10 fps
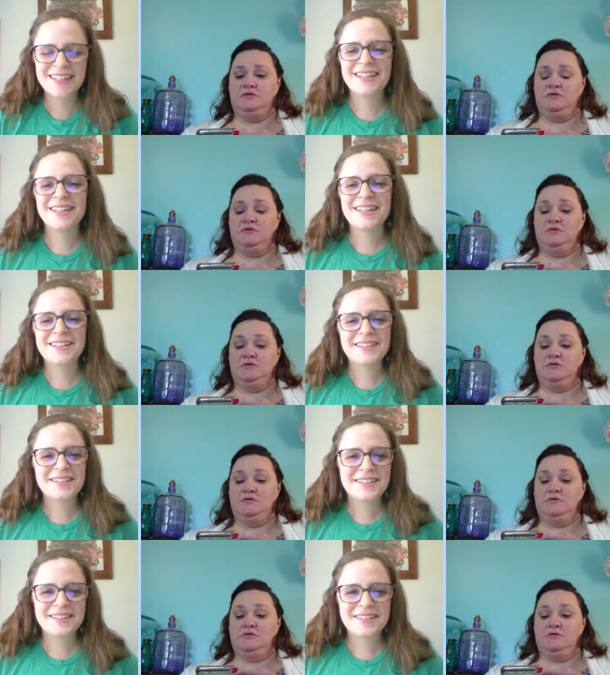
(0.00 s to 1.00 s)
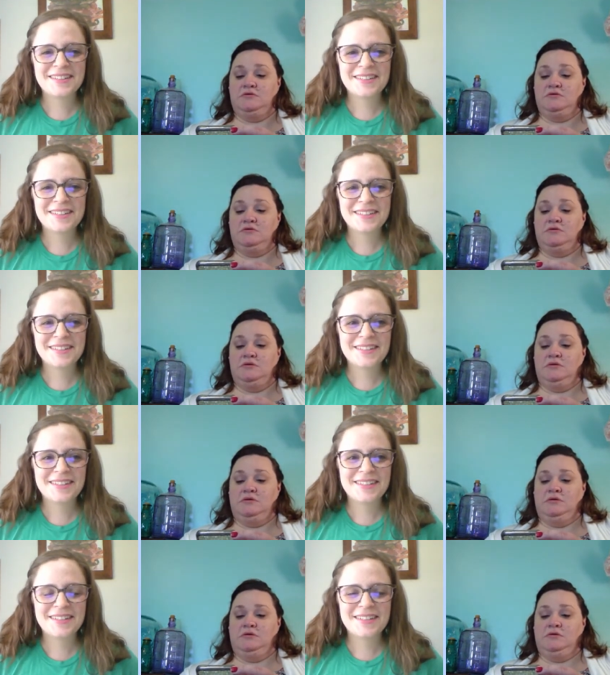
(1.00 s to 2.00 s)

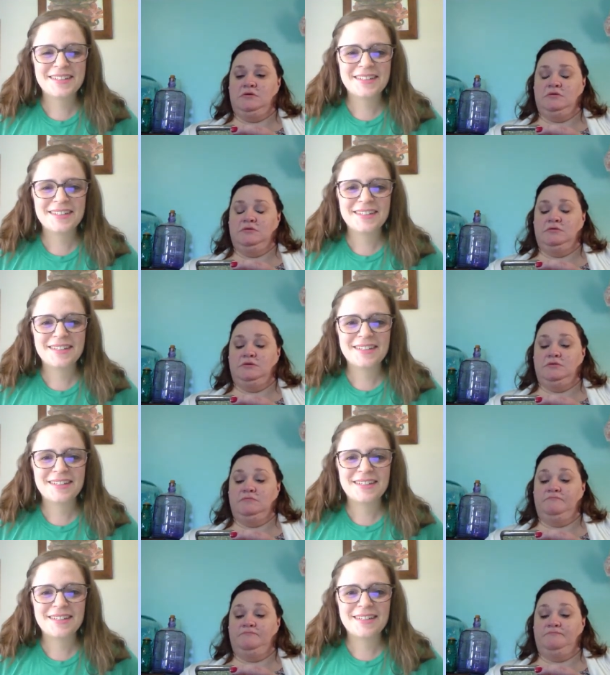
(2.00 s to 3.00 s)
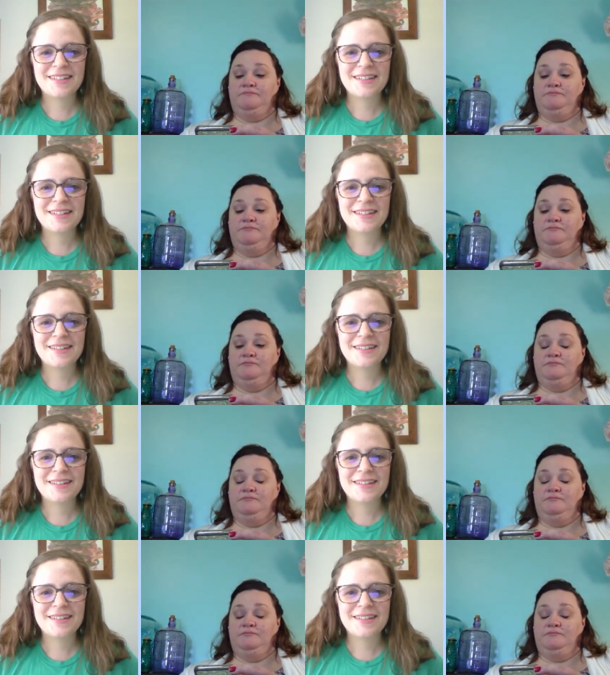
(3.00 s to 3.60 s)
[no speech]